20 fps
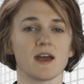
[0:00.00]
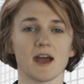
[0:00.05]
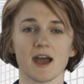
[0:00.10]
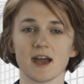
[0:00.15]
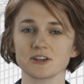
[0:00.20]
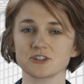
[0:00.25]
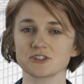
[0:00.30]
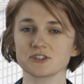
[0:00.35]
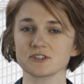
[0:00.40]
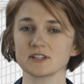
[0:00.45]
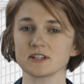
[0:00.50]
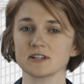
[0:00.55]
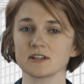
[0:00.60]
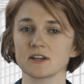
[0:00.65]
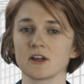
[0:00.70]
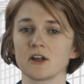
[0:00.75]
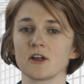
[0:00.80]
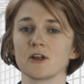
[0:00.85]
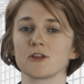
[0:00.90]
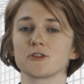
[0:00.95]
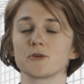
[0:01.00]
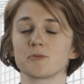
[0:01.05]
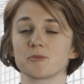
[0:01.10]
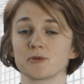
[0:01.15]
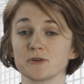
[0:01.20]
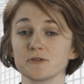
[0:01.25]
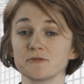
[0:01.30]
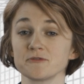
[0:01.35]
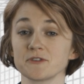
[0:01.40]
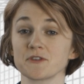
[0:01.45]
Actually, the
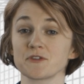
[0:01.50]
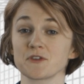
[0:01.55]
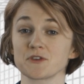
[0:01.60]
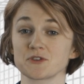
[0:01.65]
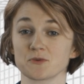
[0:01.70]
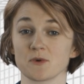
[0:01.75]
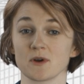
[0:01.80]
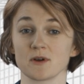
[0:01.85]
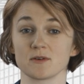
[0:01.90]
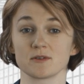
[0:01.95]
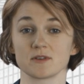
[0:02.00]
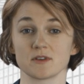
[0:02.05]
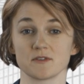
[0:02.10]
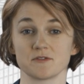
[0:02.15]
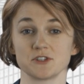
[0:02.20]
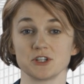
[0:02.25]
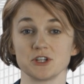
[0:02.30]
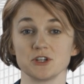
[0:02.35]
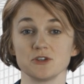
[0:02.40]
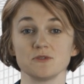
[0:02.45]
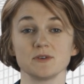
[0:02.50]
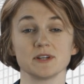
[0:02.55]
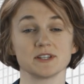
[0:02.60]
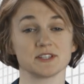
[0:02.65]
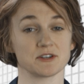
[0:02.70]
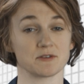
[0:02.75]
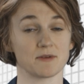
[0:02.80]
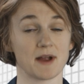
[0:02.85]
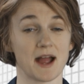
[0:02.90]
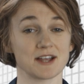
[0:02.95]
proof that the square root of two is
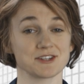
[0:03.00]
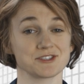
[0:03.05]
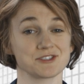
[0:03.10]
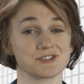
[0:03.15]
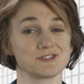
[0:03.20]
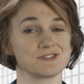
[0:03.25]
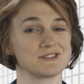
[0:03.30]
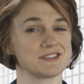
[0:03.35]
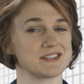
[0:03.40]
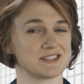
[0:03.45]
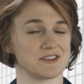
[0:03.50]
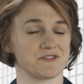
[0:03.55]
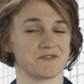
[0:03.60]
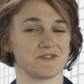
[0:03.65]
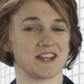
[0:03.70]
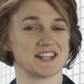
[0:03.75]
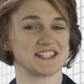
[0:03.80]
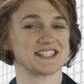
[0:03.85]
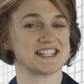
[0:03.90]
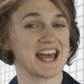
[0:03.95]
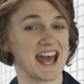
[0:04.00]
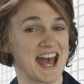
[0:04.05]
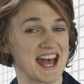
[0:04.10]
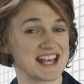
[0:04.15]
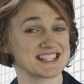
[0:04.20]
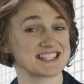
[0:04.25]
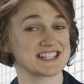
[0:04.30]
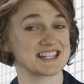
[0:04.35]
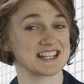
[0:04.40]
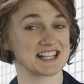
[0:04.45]
irrational is a
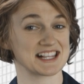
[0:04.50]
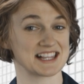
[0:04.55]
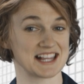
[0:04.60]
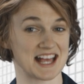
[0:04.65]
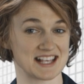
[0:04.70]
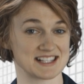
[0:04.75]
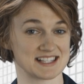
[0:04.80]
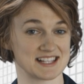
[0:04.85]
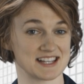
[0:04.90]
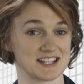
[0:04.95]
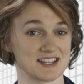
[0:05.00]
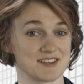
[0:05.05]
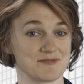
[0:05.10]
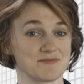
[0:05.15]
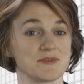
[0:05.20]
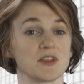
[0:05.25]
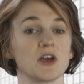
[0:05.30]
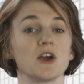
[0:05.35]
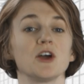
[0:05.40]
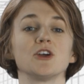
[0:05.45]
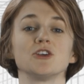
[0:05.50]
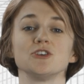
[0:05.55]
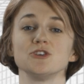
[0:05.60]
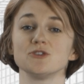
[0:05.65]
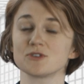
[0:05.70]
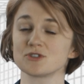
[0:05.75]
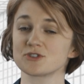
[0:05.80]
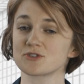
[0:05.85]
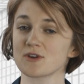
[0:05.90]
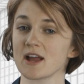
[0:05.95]
fantastic classic. You
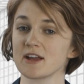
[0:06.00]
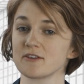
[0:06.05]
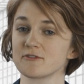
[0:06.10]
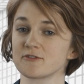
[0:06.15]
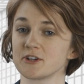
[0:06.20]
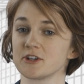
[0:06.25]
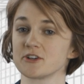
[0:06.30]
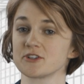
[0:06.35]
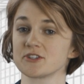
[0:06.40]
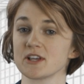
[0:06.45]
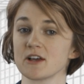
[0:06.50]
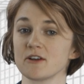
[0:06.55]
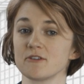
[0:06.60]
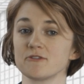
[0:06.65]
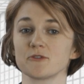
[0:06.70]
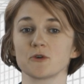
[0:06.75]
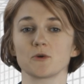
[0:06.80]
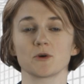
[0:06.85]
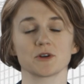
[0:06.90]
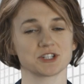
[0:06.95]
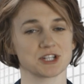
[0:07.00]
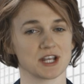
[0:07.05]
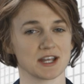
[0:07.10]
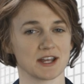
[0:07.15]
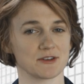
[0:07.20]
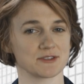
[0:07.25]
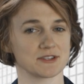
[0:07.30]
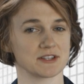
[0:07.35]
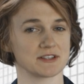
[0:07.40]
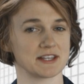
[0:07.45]
can try it for yourself or
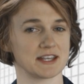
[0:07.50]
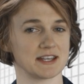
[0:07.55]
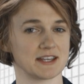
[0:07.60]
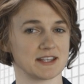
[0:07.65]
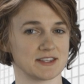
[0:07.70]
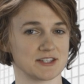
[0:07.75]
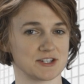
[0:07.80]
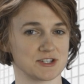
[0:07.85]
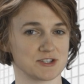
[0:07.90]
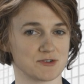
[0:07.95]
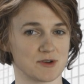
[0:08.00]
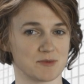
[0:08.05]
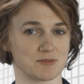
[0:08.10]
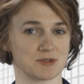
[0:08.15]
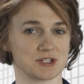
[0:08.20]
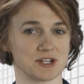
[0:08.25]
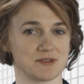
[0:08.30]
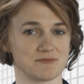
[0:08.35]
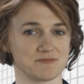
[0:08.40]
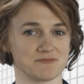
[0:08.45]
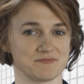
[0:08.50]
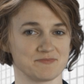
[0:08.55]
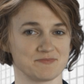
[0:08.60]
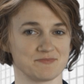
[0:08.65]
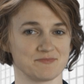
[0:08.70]
check out the link in the description.